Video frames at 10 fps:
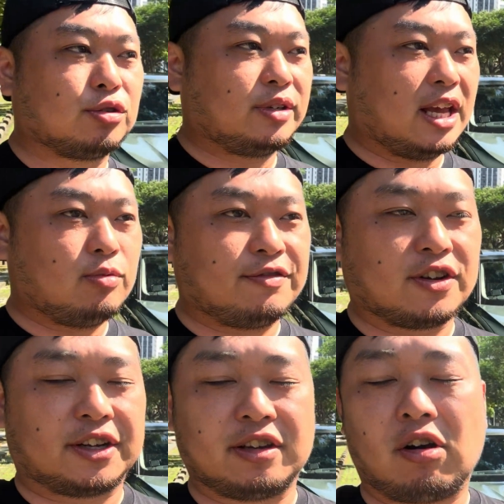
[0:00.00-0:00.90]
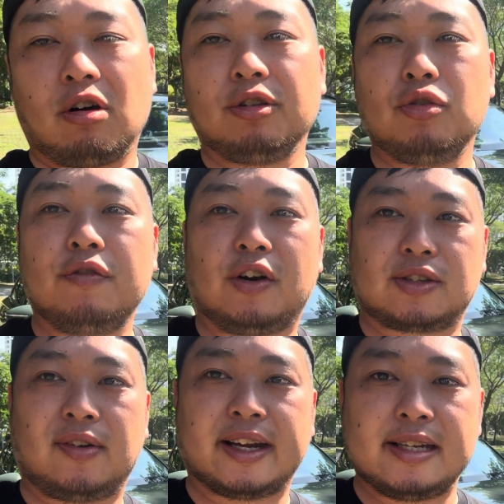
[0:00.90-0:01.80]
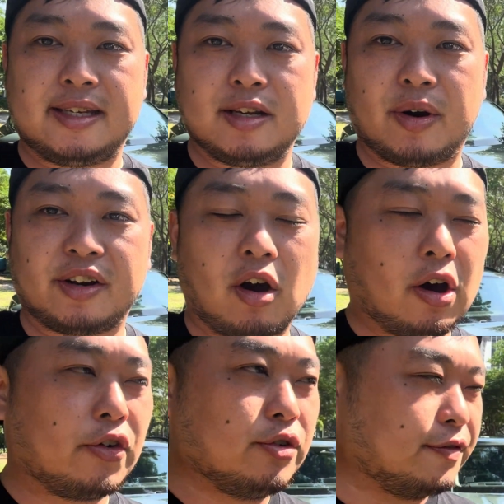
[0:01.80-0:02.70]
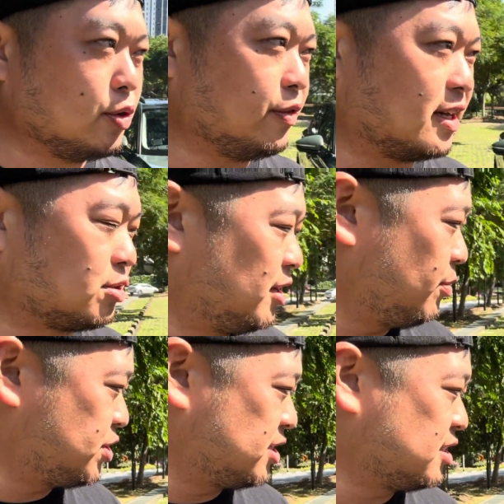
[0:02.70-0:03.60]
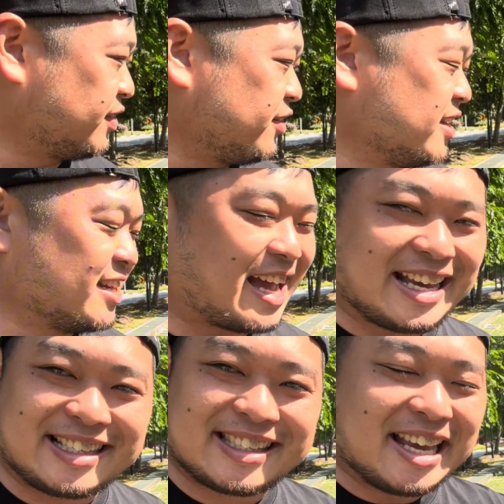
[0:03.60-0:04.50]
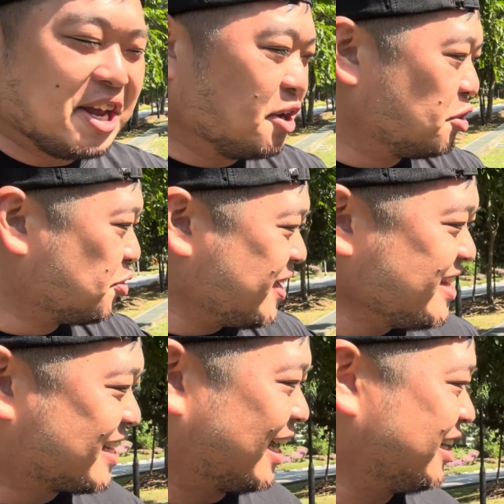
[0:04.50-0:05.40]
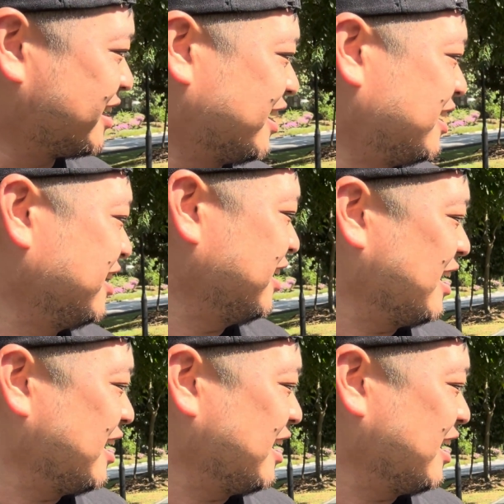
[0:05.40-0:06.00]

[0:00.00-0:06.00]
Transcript: Today we've got the all-new Volkswagen Tiguan on review with us today, which is this very nice green colored car.